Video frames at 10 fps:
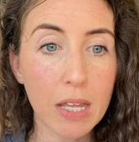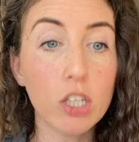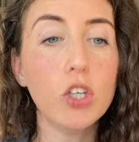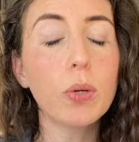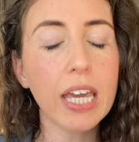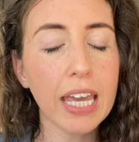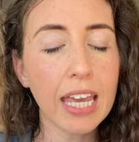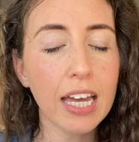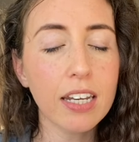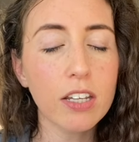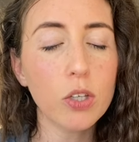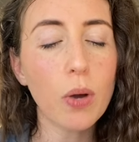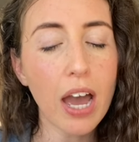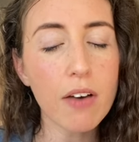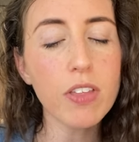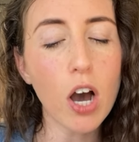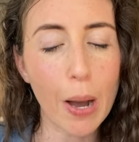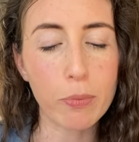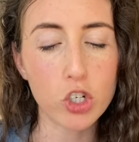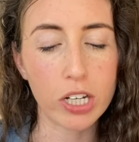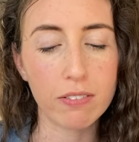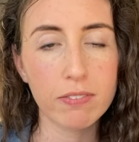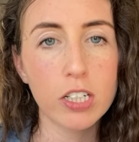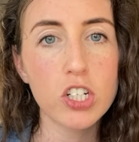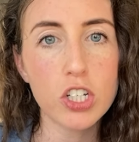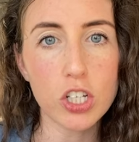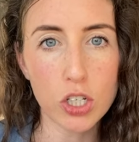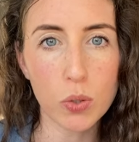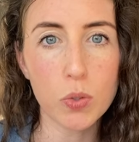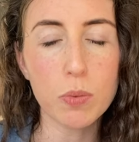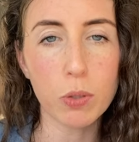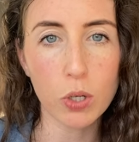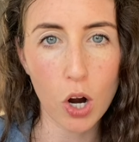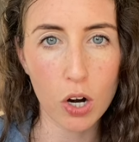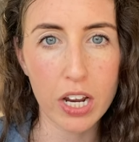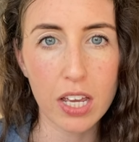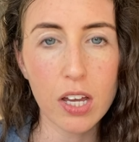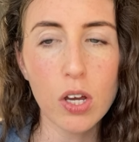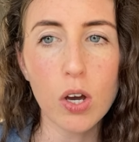You have the option to use Mercari